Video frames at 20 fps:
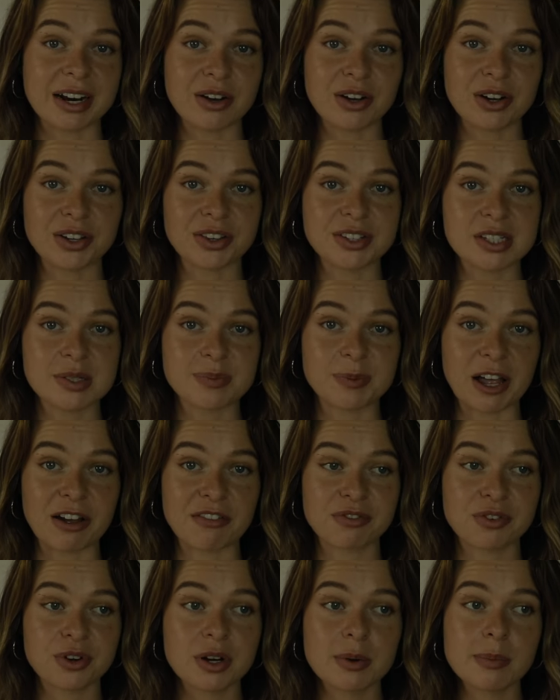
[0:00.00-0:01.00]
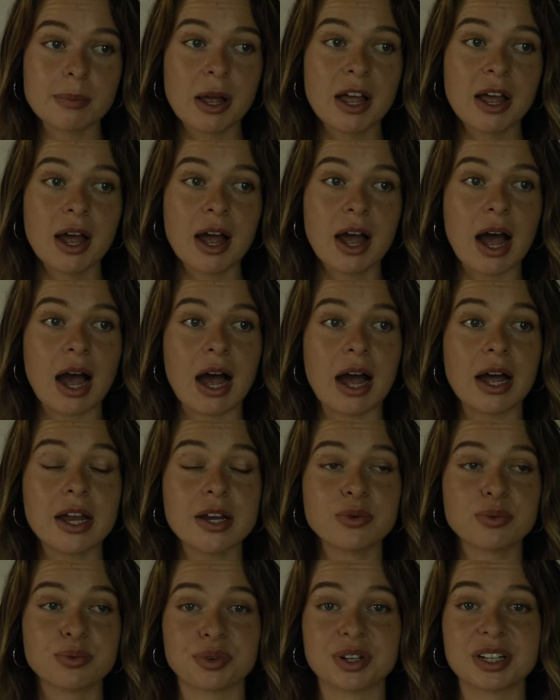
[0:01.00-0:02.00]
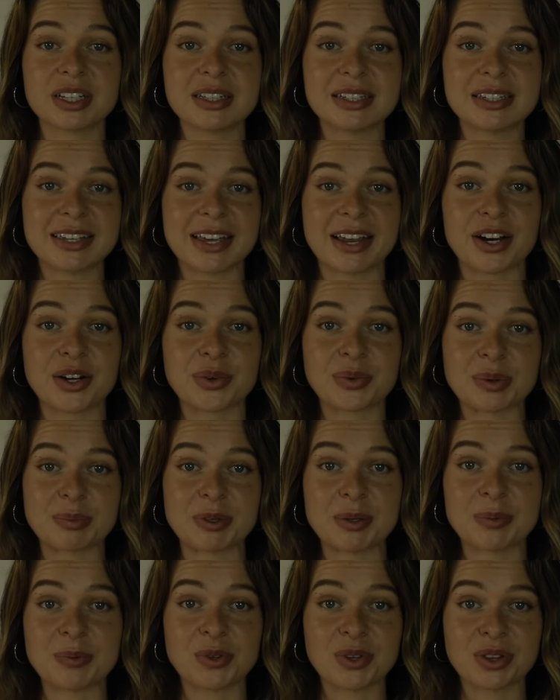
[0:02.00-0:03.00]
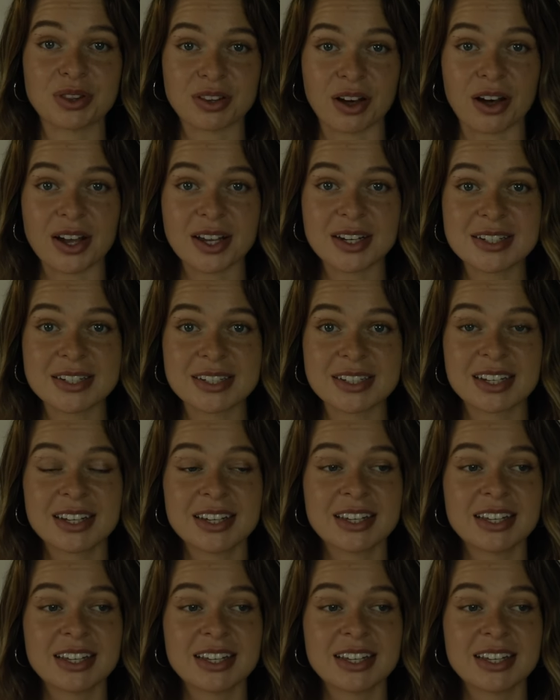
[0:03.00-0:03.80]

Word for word: out on this platform, I really cared what people thought.